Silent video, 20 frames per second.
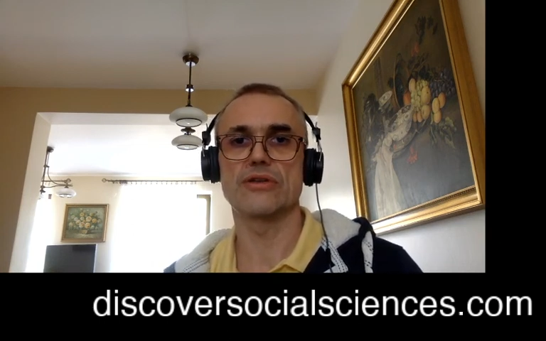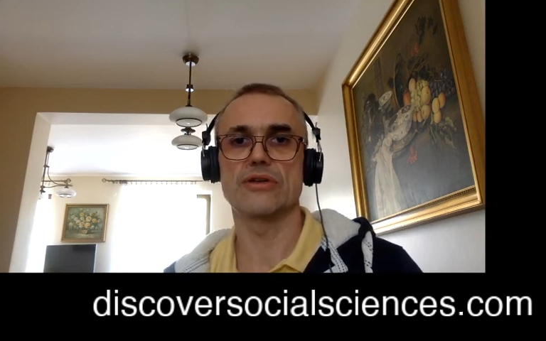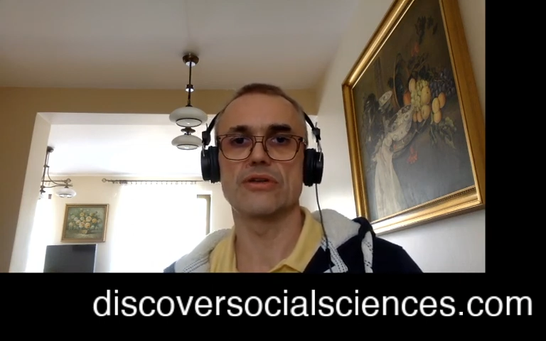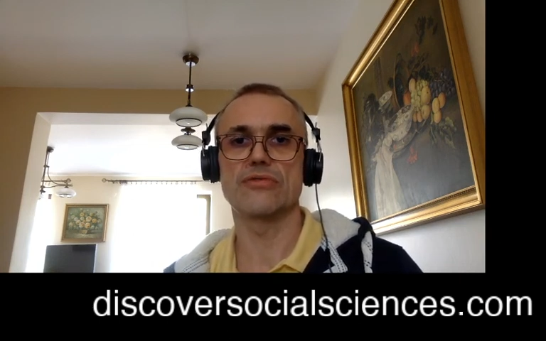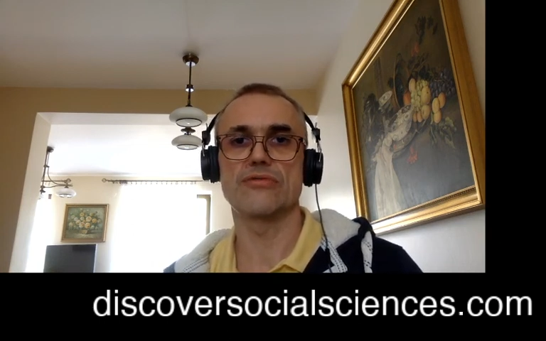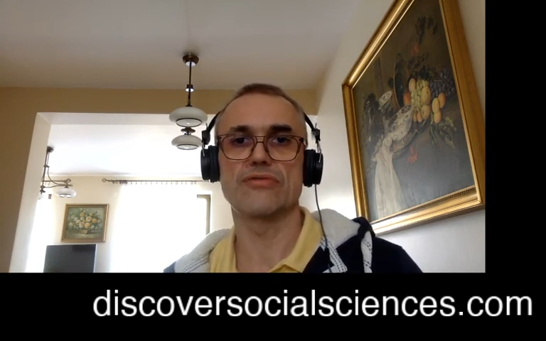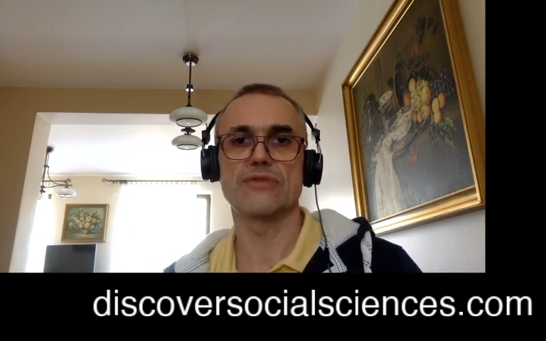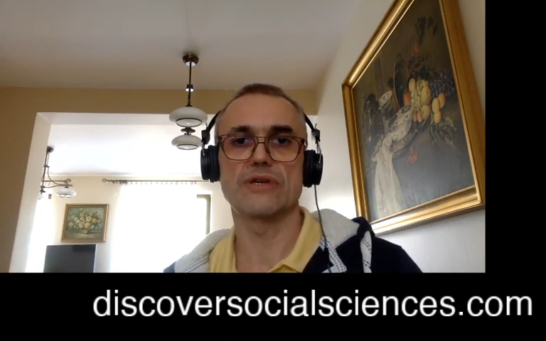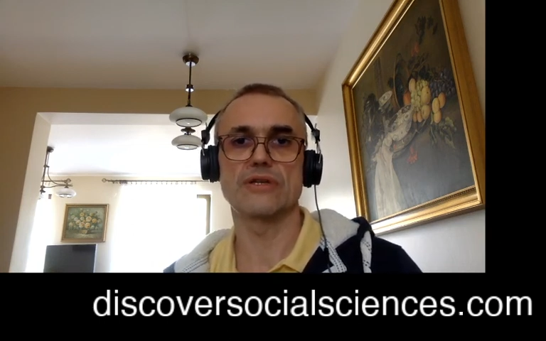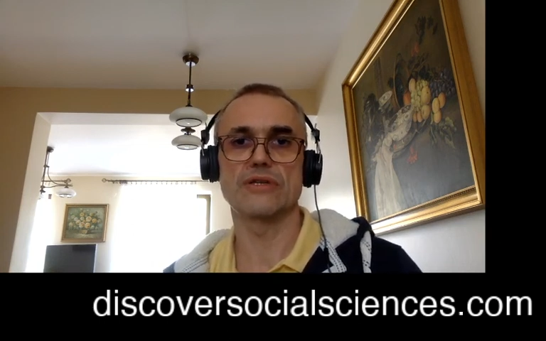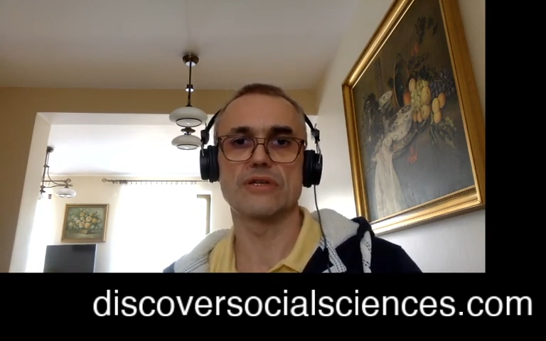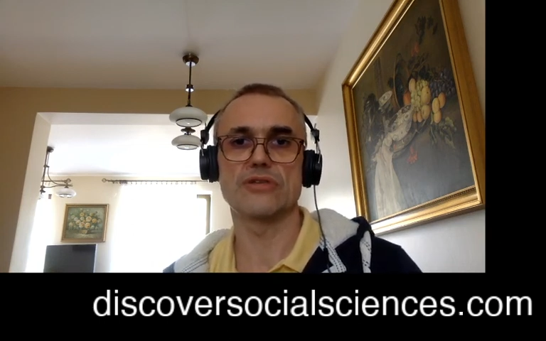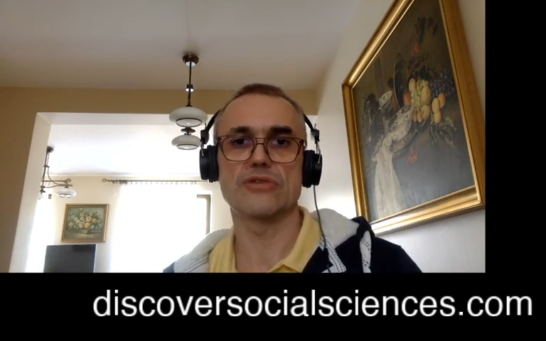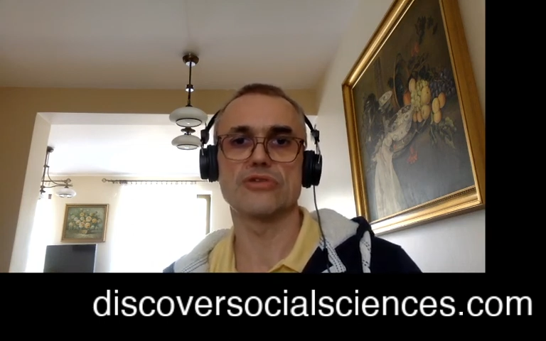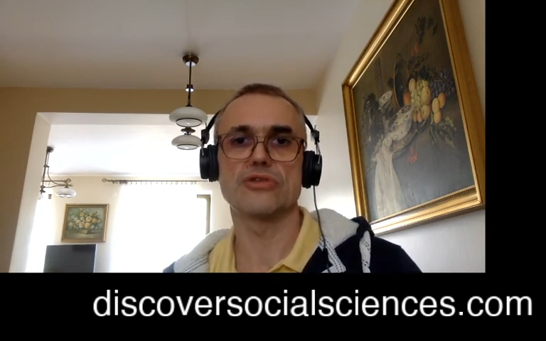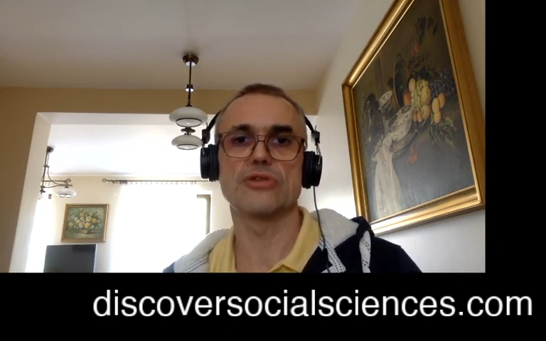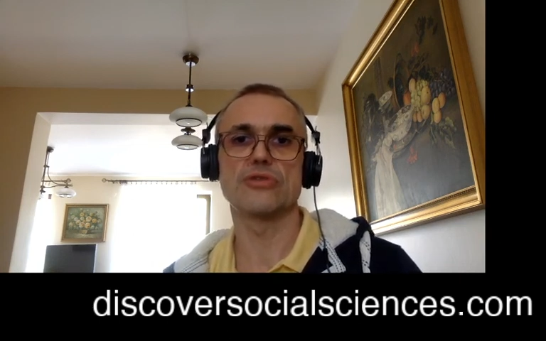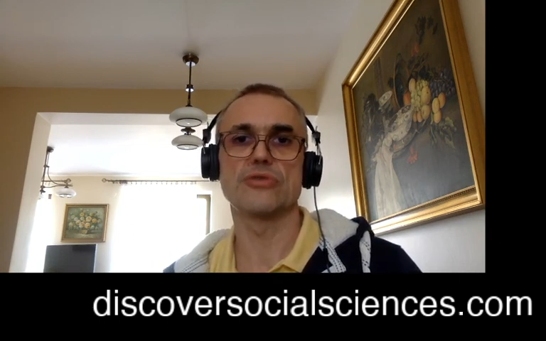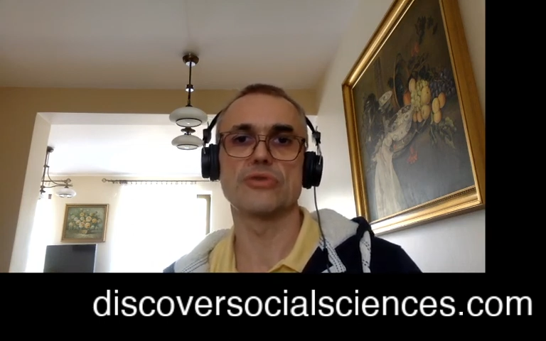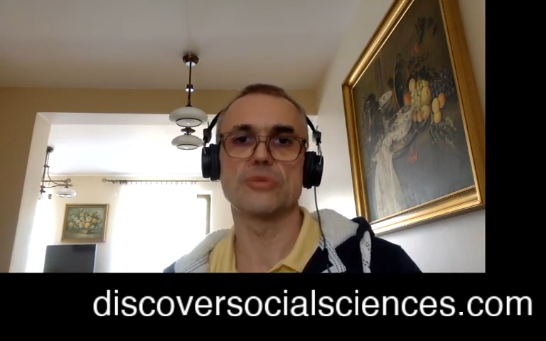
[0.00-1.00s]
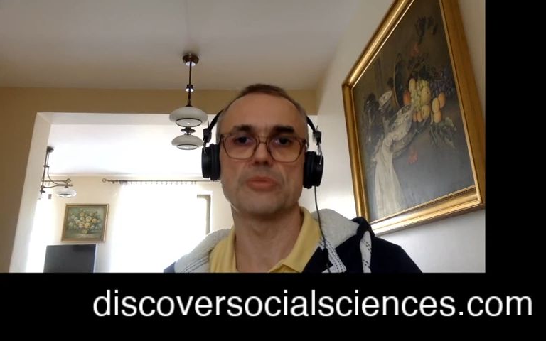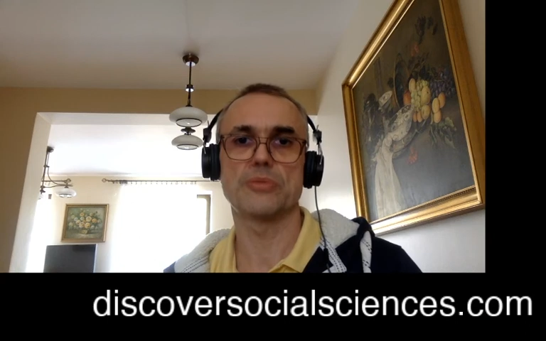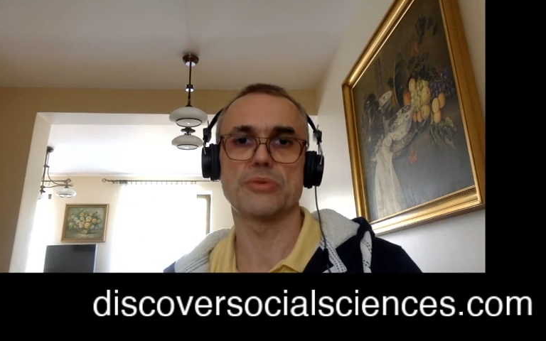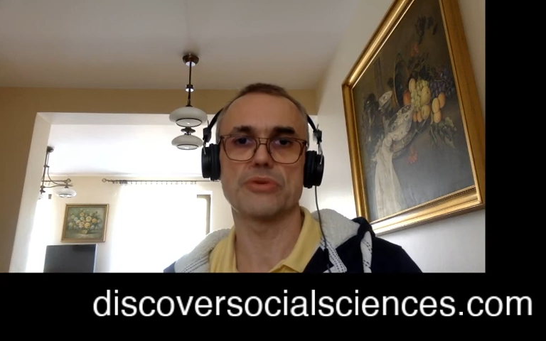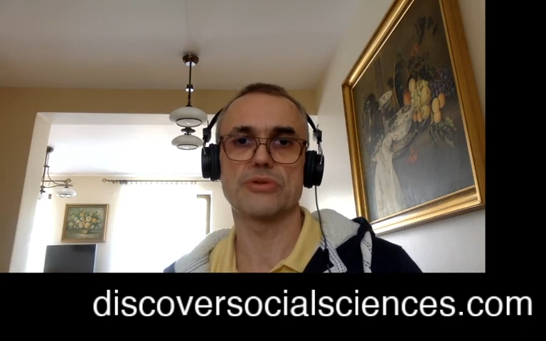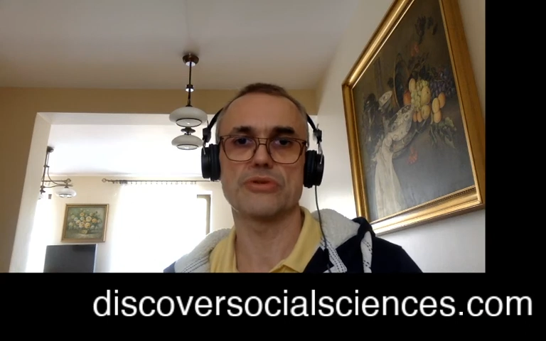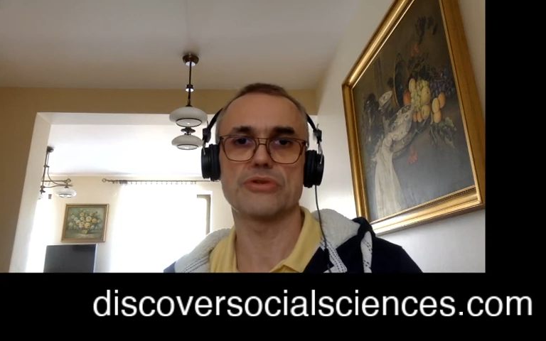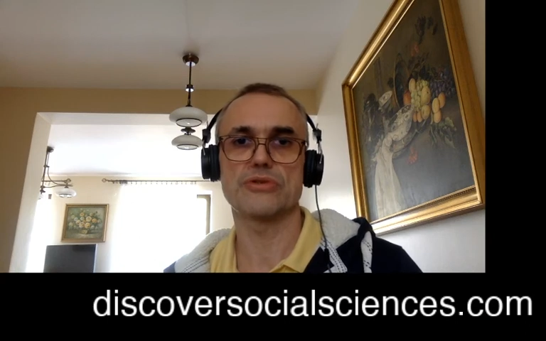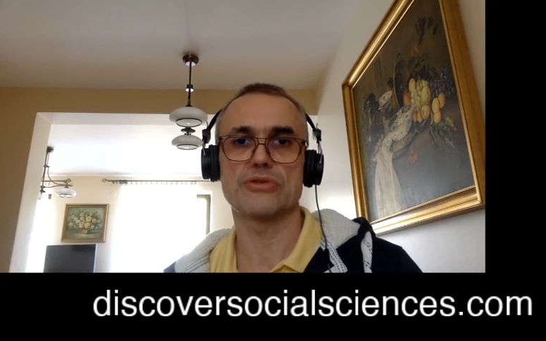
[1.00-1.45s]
their financial reports.